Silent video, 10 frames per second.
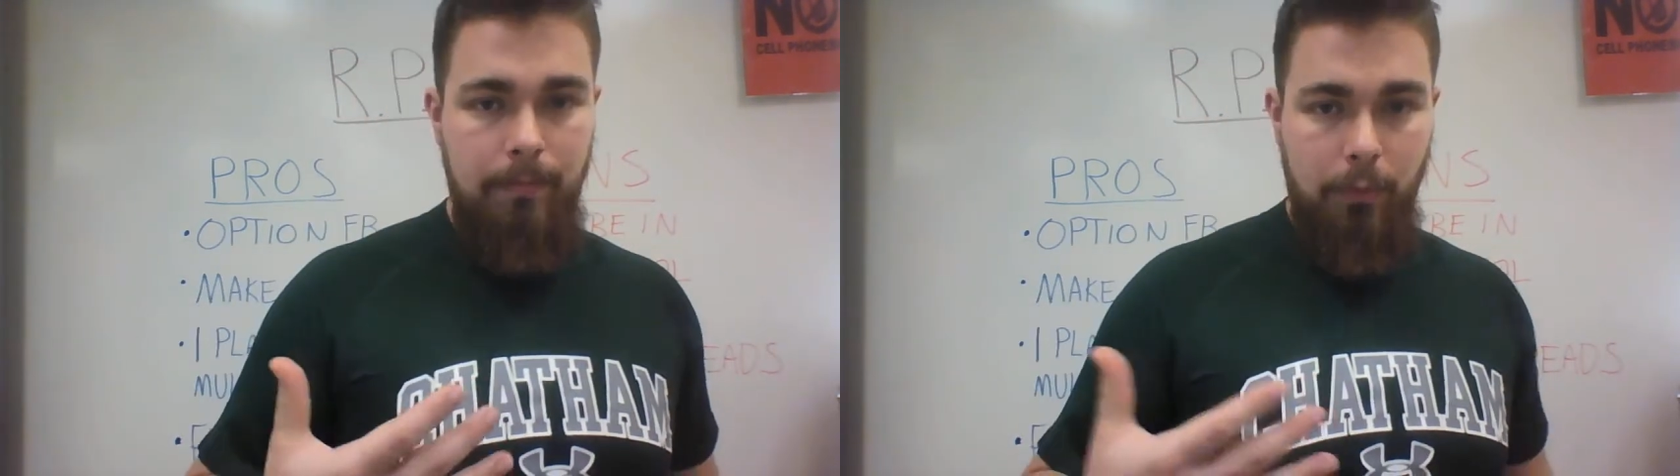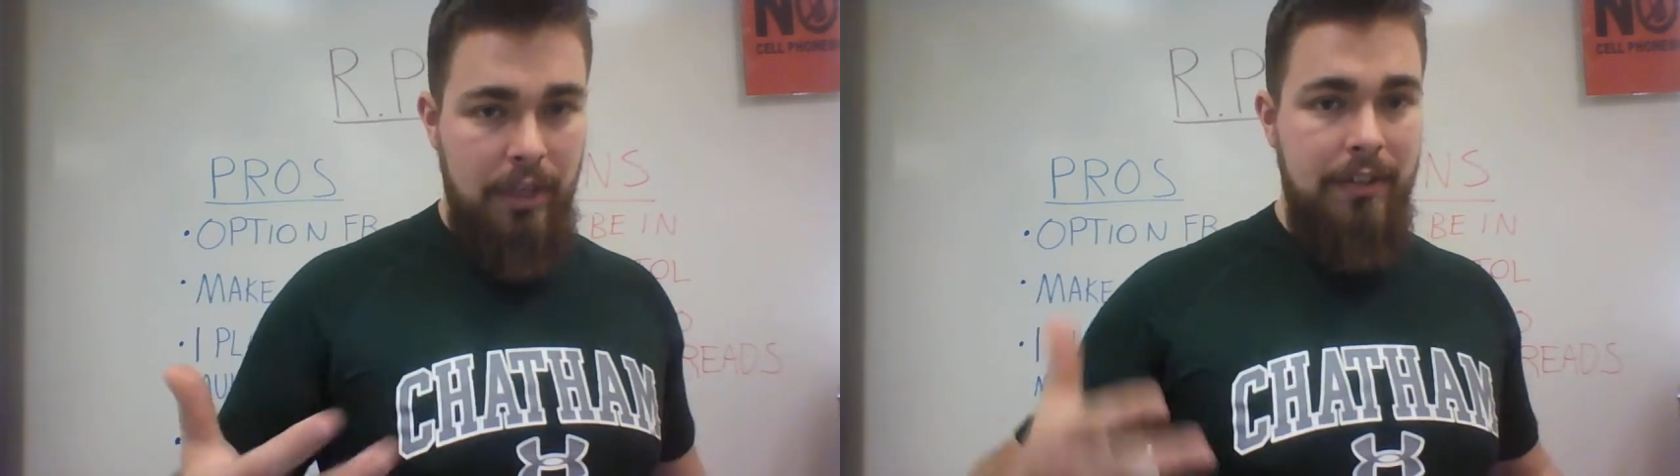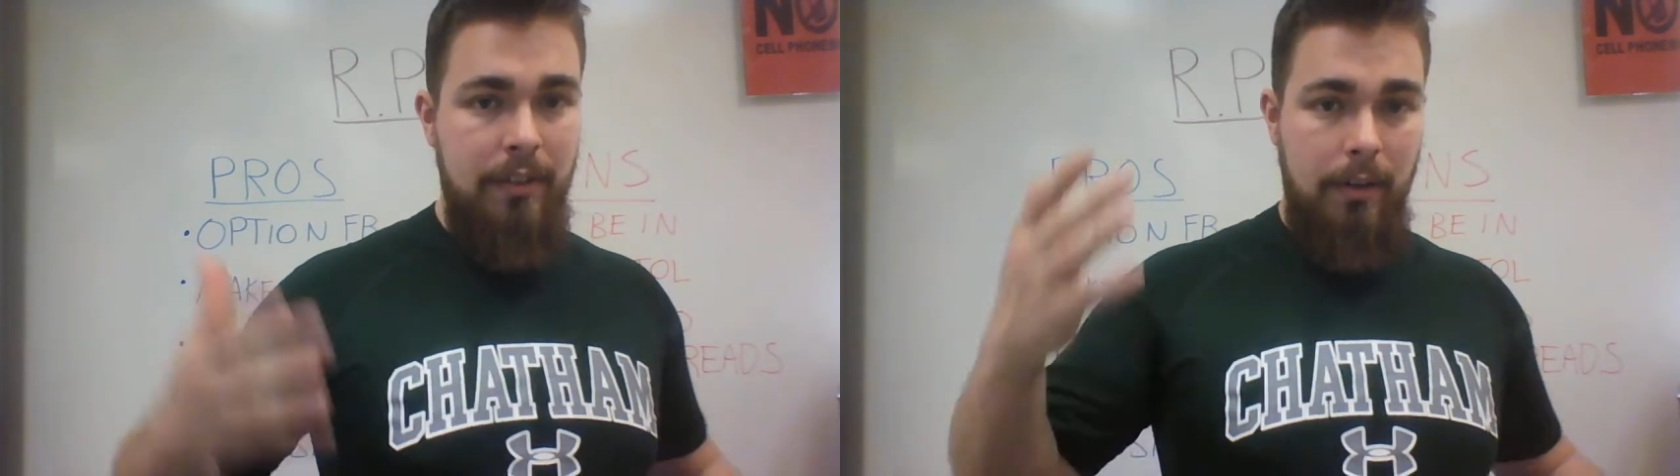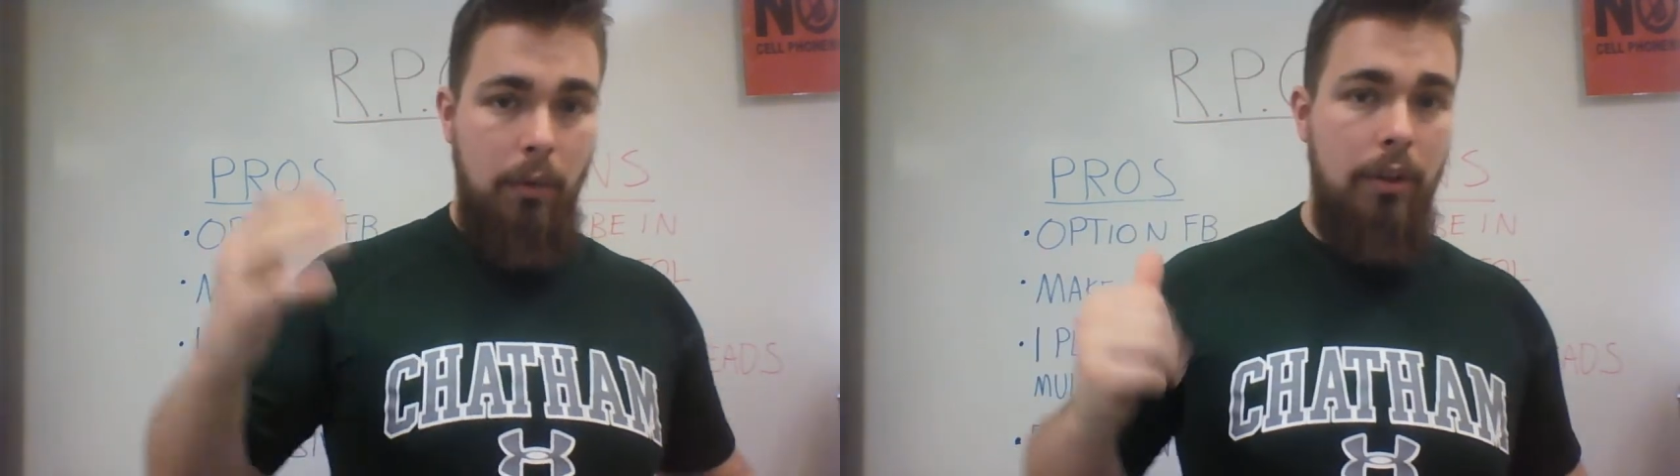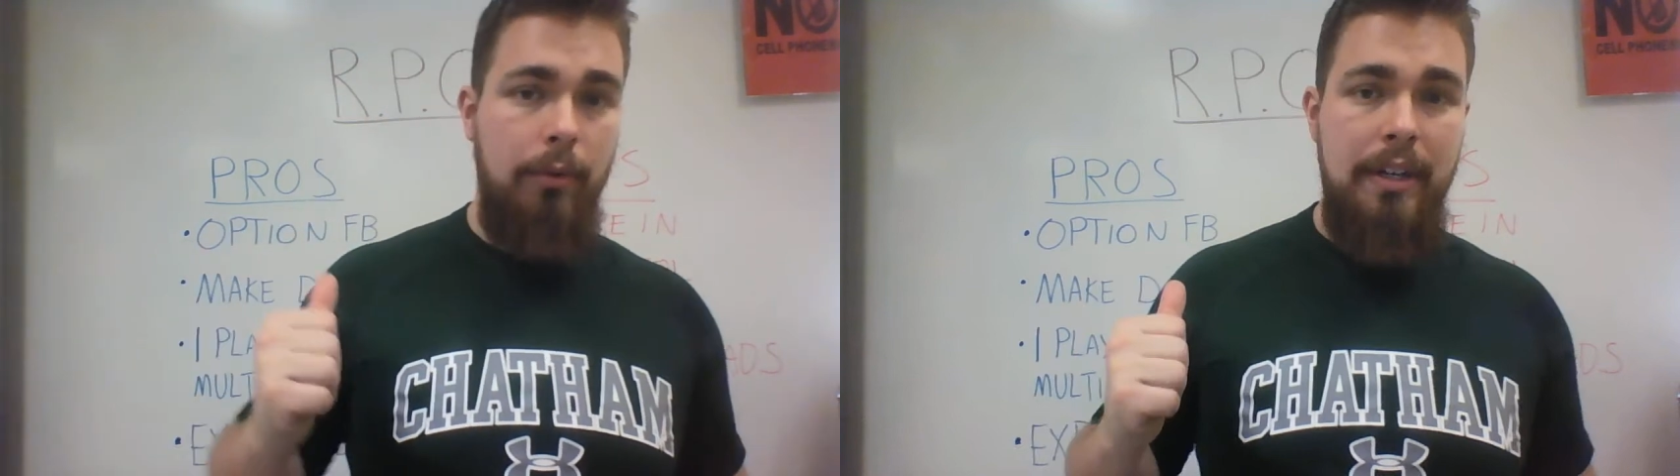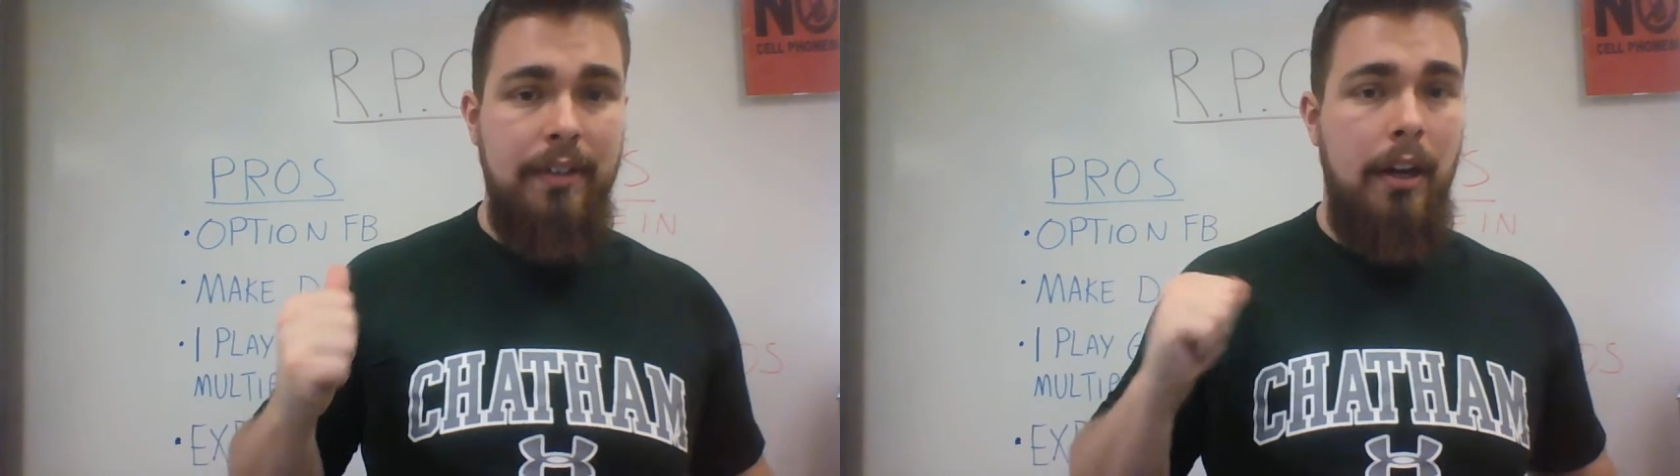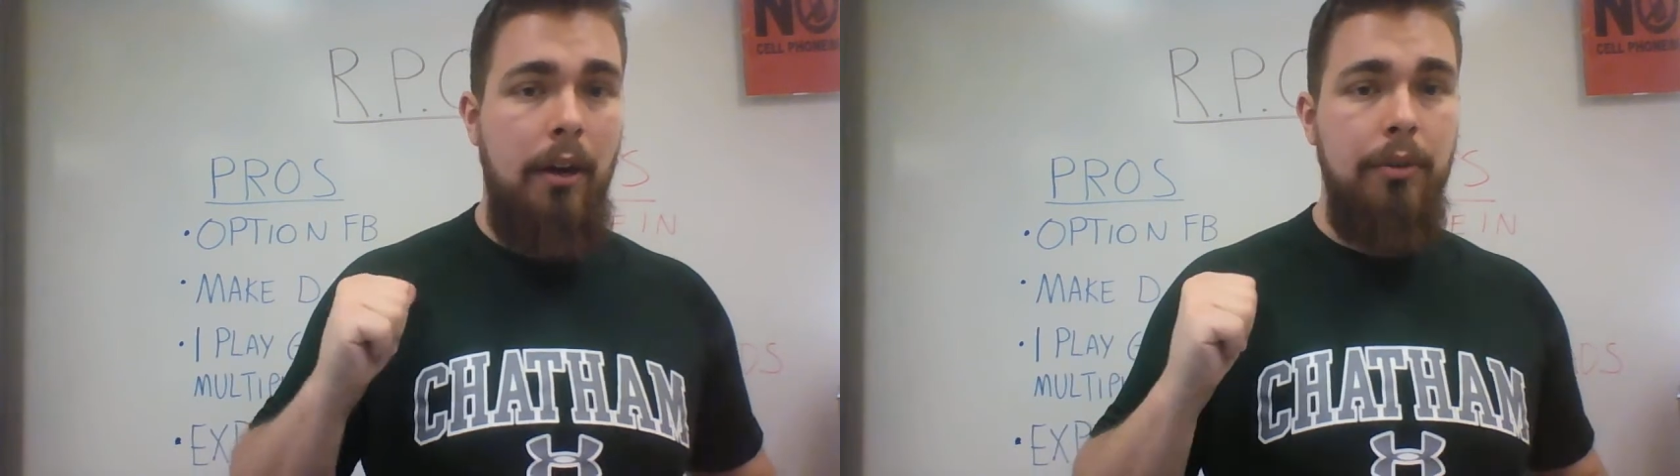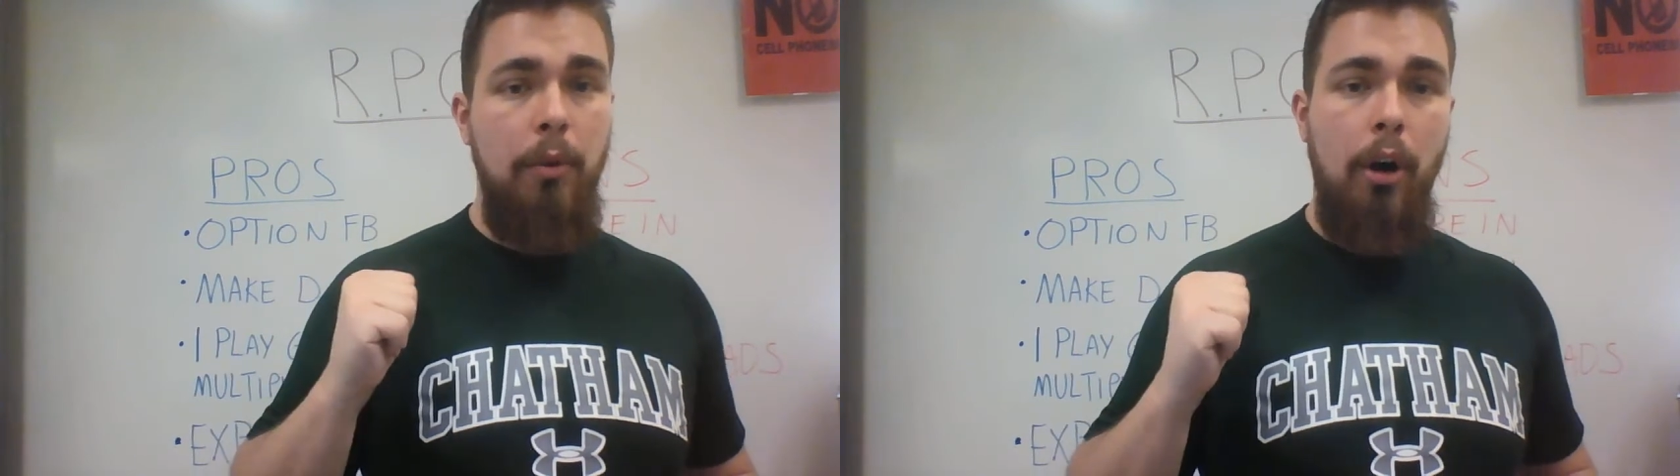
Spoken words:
One of the reasons I don't do